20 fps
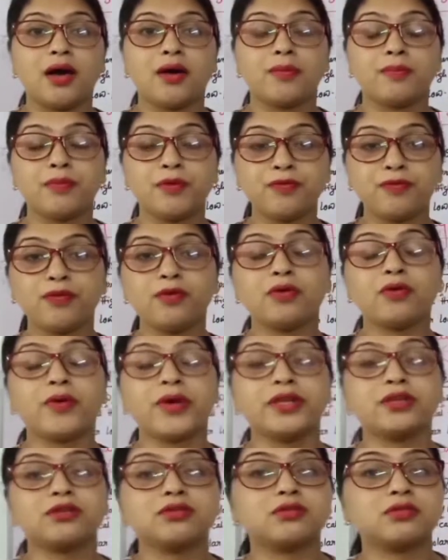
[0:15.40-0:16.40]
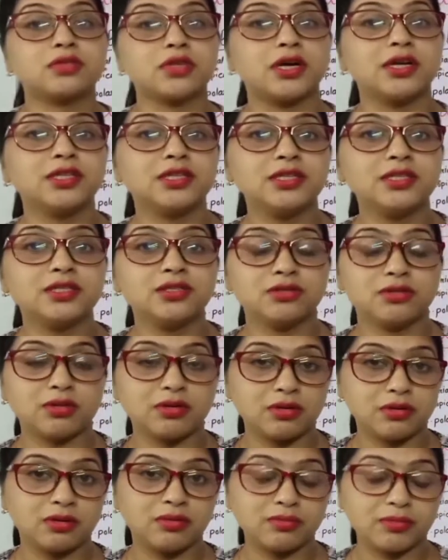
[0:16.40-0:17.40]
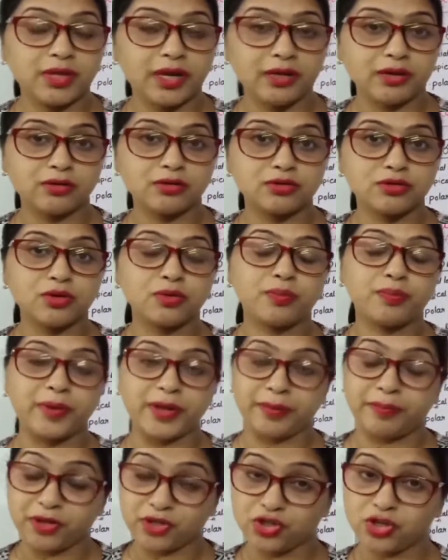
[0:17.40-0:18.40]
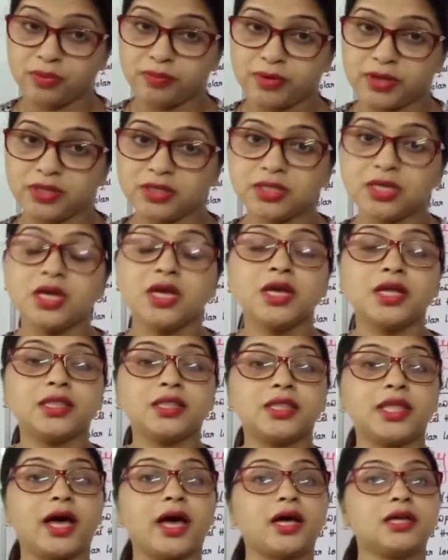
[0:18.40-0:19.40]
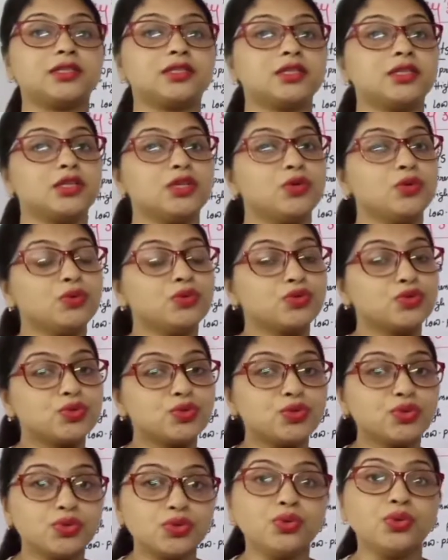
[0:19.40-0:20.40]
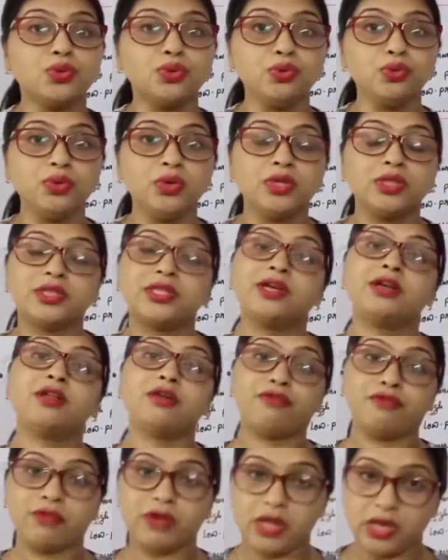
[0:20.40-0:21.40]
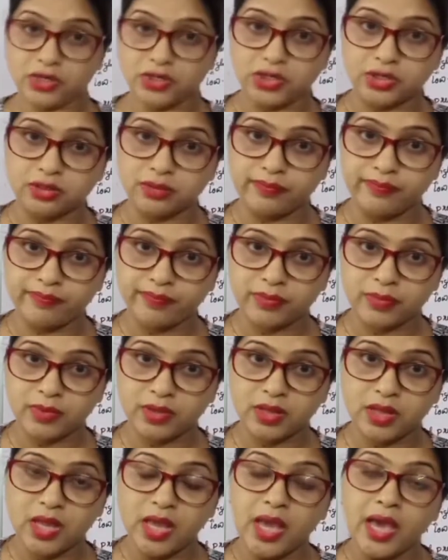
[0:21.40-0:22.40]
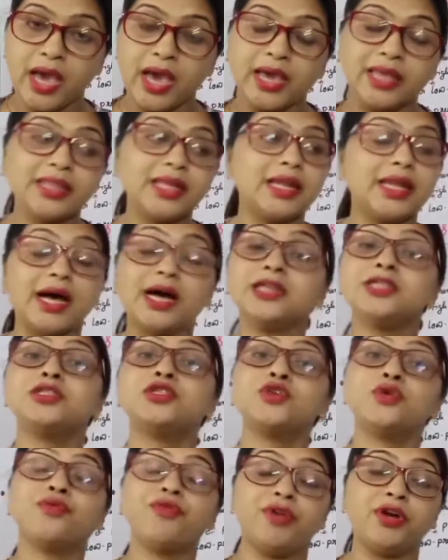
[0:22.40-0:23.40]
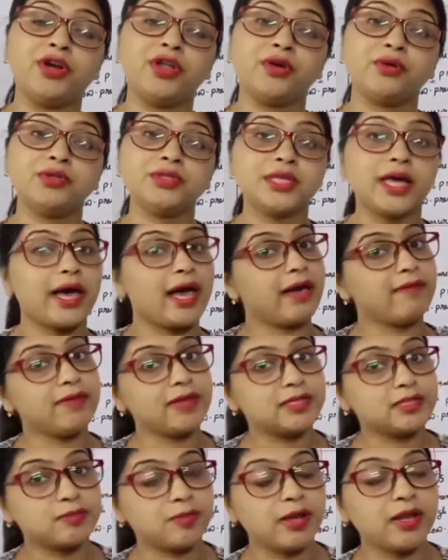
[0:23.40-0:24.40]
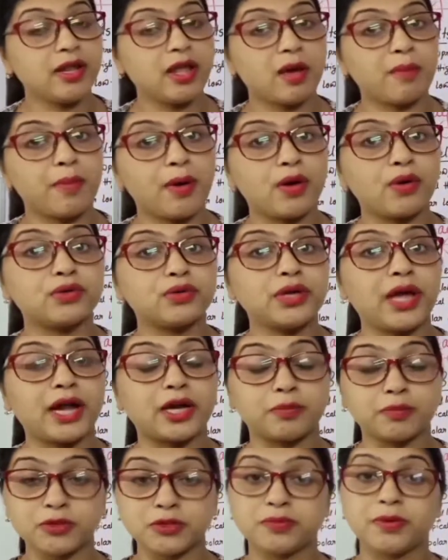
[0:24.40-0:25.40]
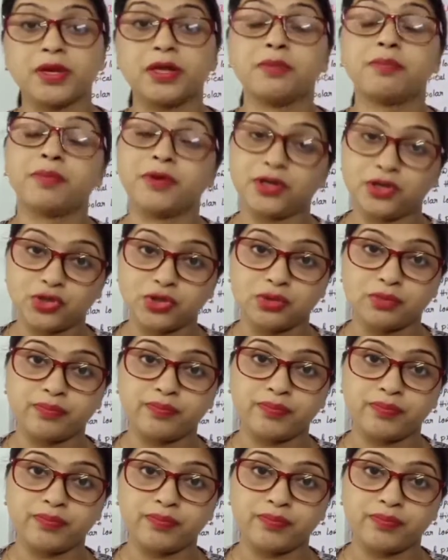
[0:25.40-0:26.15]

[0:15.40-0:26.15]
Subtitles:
before going to start this pressure belt, that you should know the definition. In the last two videos I have explained about atmospheric pressure.